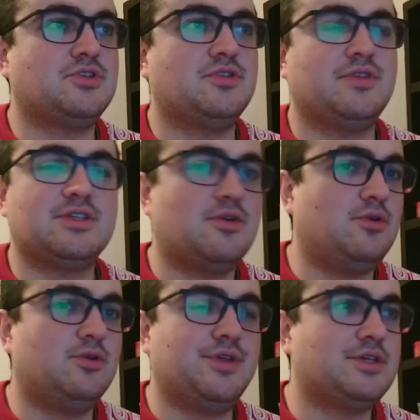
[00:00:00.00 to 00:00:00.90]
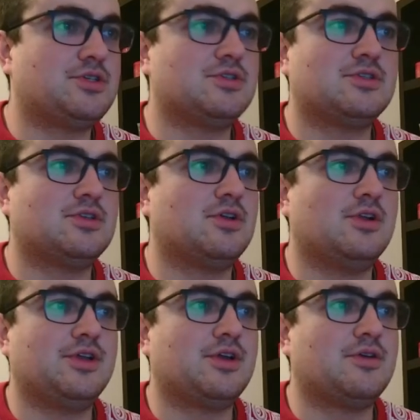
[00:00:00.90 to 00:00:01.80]
these are all niches that
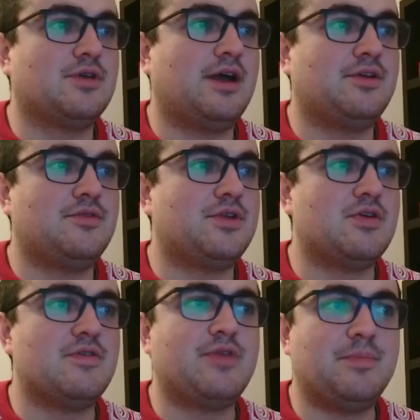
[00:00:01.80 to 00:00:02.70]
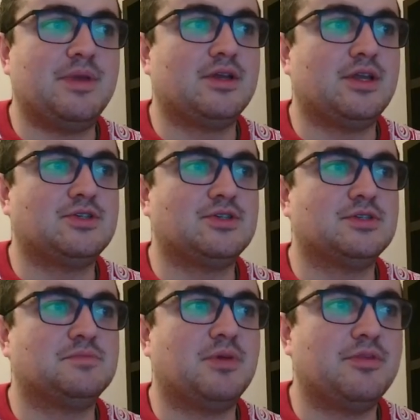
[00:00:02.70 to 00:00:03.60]
you know i don't know if they're big niches
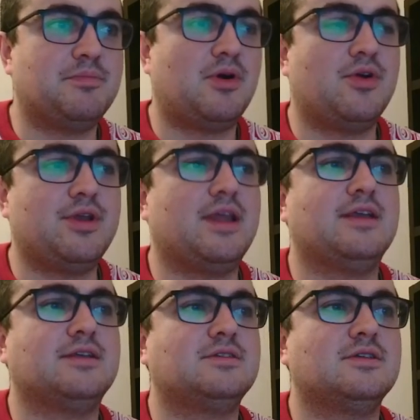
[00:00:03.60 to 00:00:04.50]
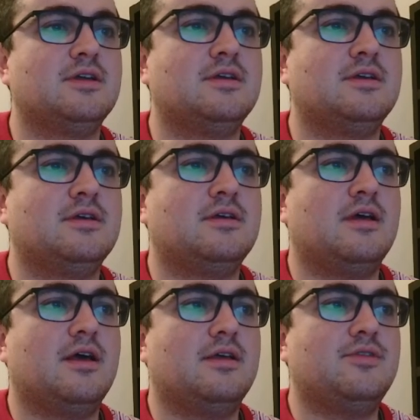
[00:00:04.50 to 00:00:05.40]
but the point is
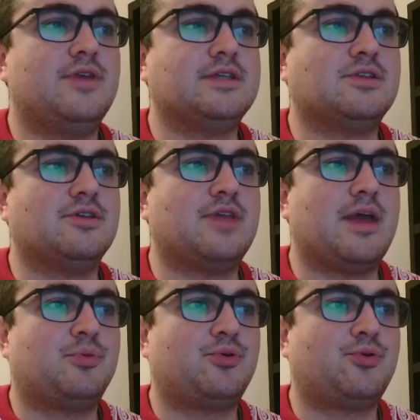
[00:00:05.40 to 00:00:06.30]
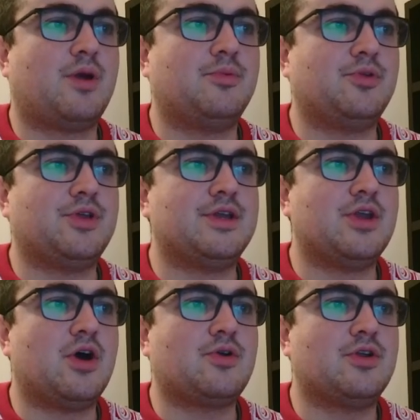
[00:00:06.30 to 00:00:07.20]
is that they're probably
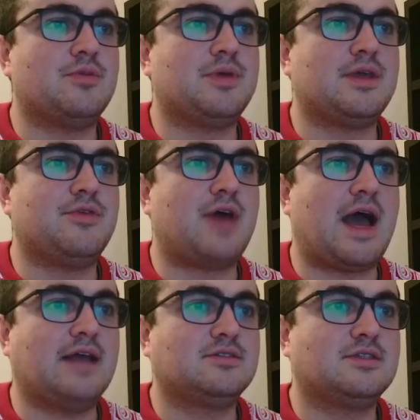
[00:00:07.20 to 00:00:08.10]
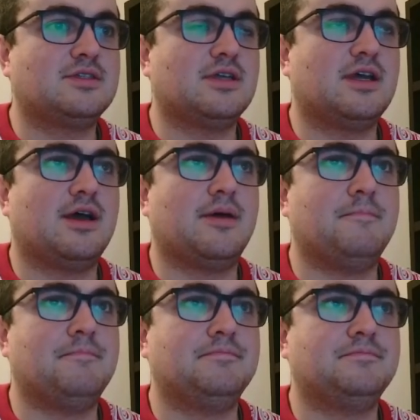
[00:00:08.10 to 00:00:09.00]
not going to be that
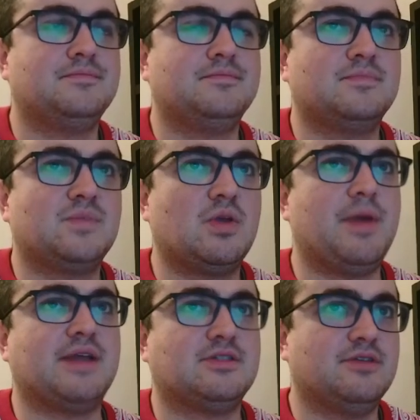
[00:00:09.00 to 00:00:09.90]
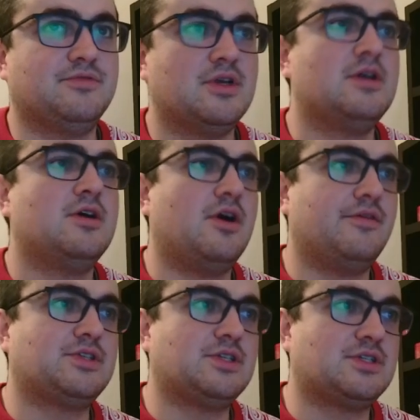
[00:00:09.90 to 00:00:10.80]
um, competitive
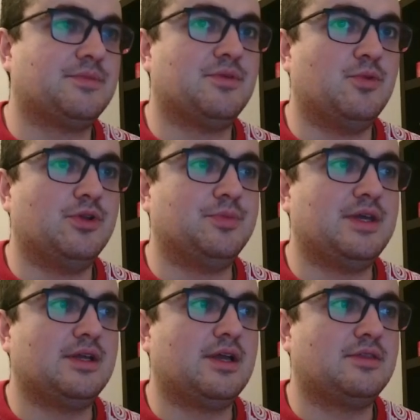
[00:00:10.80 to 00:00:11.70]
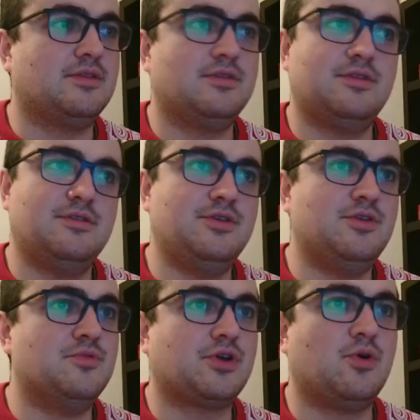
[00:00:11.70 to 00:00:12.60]
obviously some of them will be like
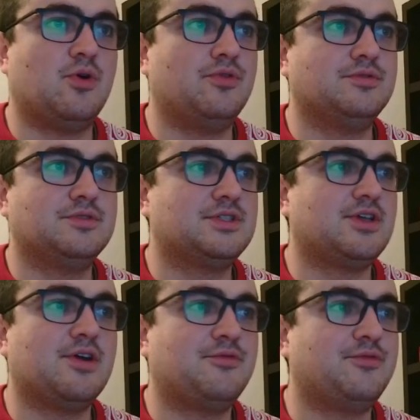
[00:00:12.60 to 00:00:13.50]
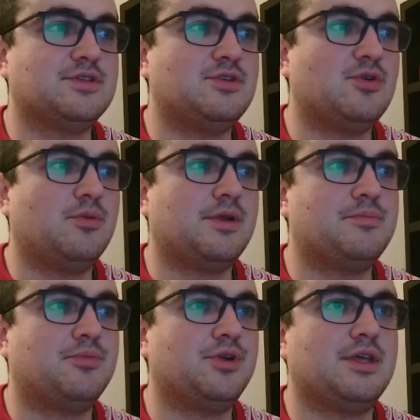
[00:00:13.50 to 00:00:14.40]
unicorn stuff is normally
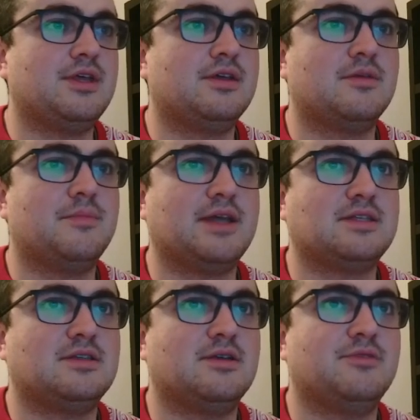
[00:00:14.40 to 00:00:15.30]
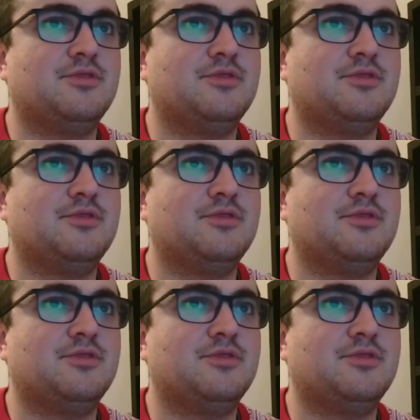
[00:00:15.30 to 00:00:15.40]
pretty competitive